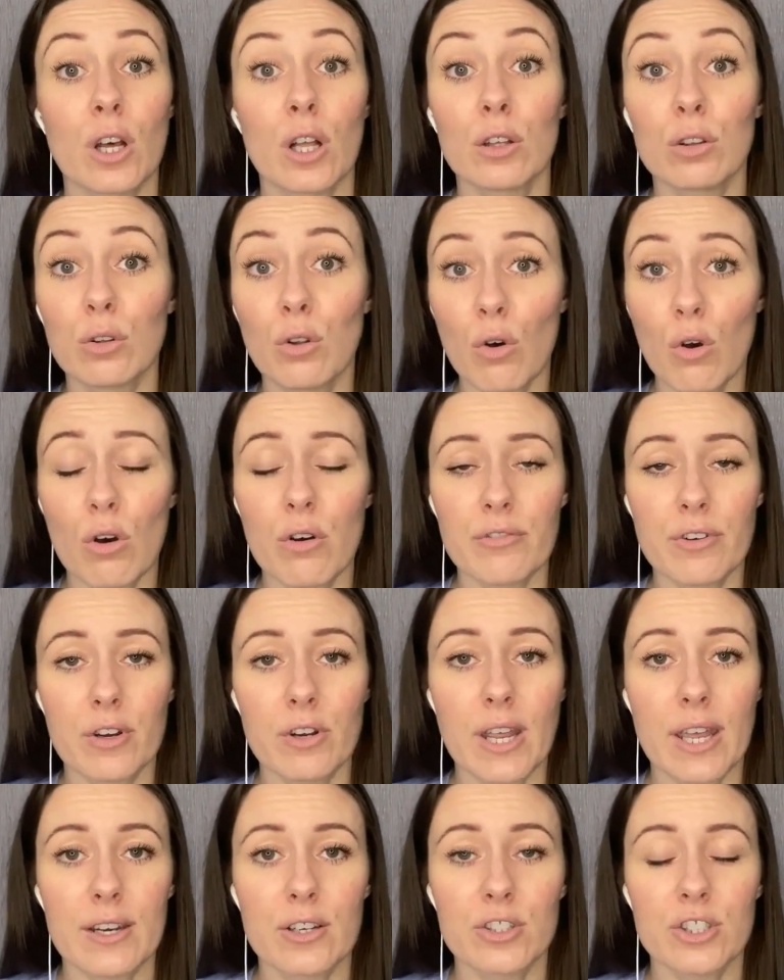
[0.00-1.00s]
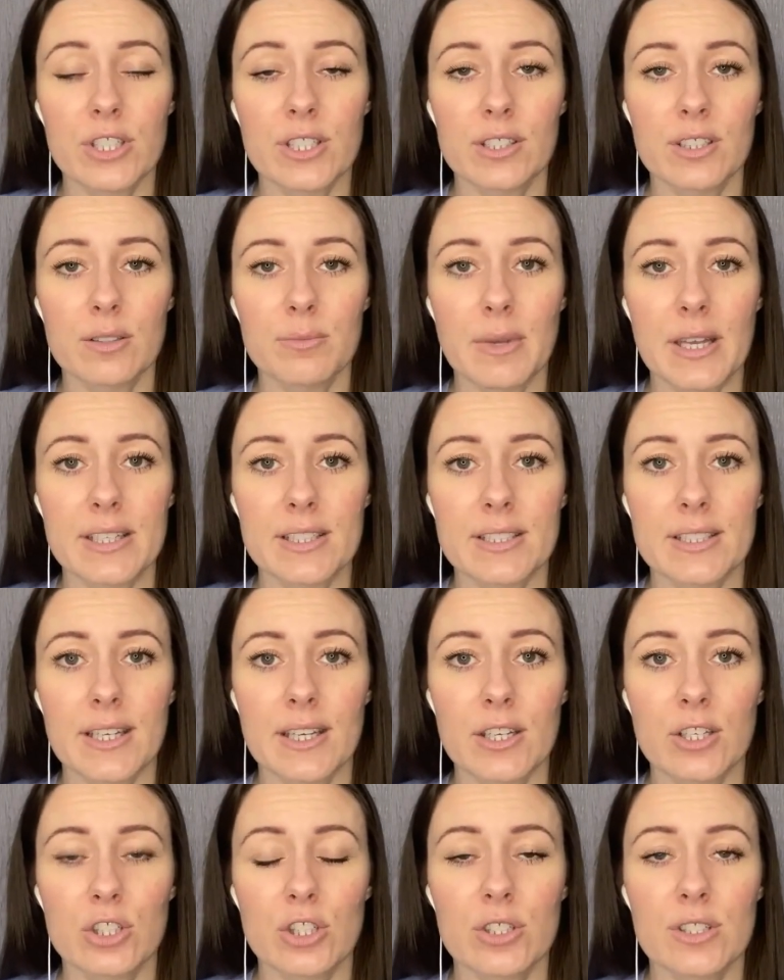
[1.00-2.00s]
a lot of our energy healing
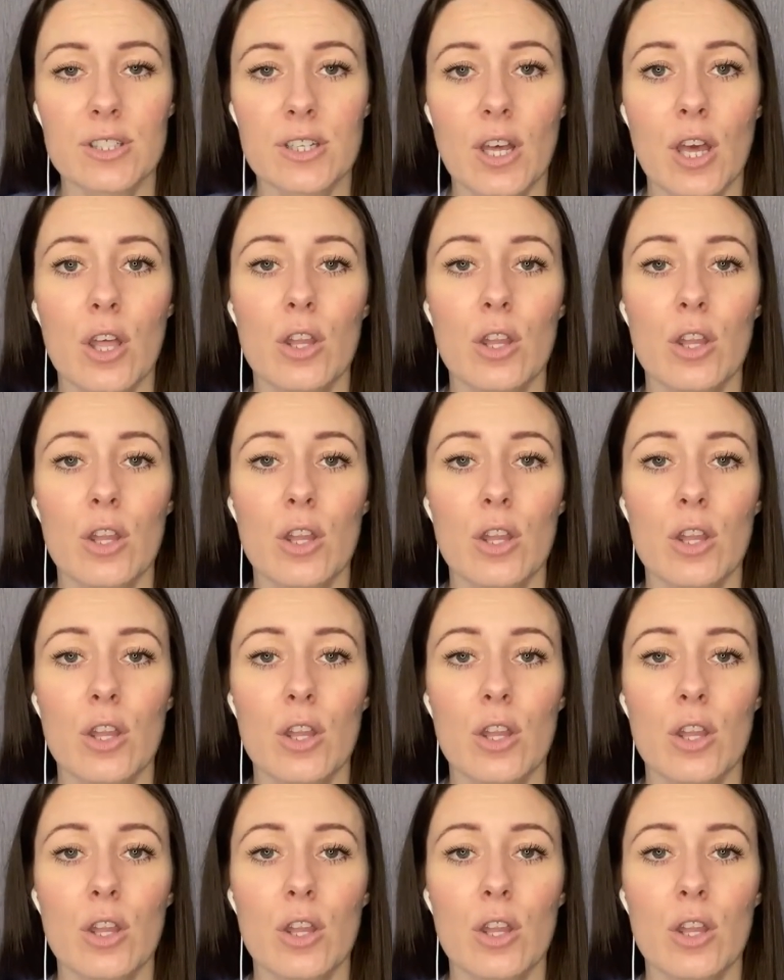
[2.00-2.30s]
meditations,